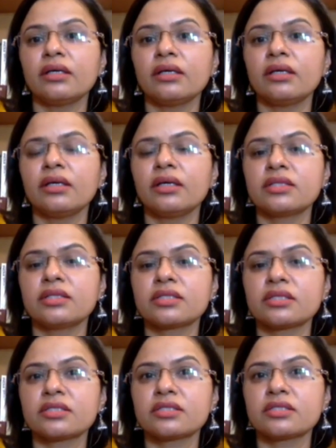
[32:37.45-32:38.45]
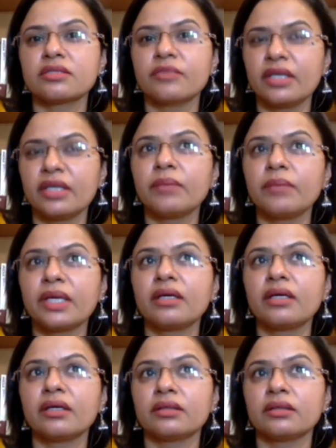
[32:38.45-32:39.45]
It's a very big
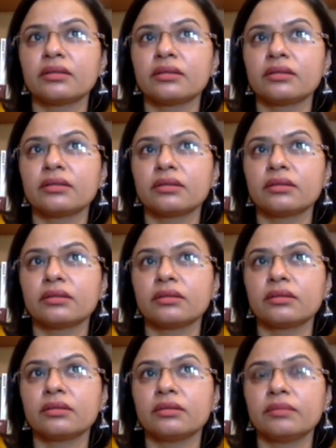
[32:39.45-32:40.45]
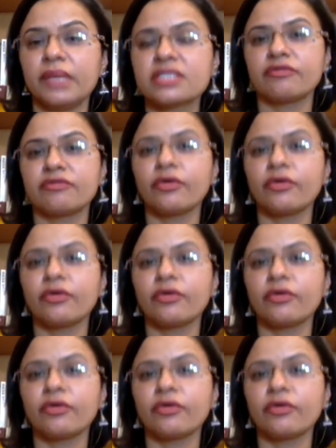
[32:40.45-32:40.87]
plus